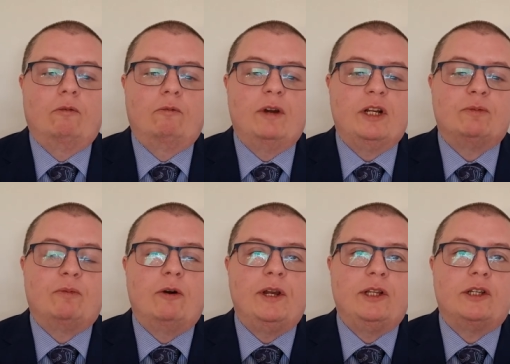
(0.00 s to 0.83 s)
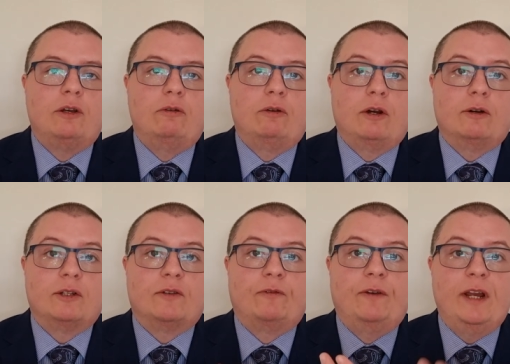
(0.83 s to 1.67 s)
which point to
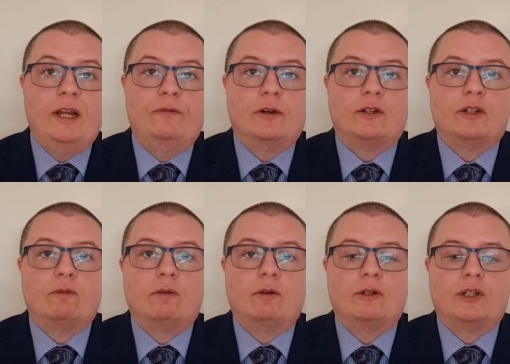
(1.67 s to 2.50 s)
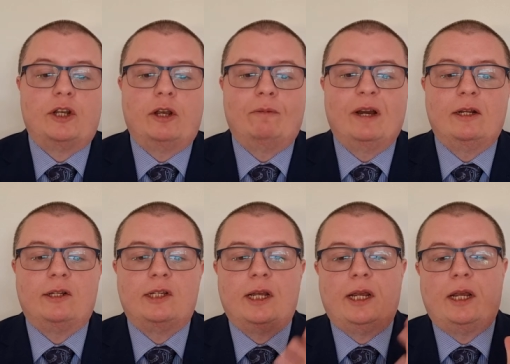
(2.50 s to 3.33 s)
God's favour towards
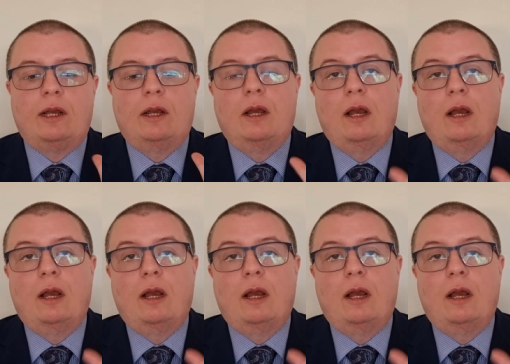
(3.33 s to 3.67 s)
humanity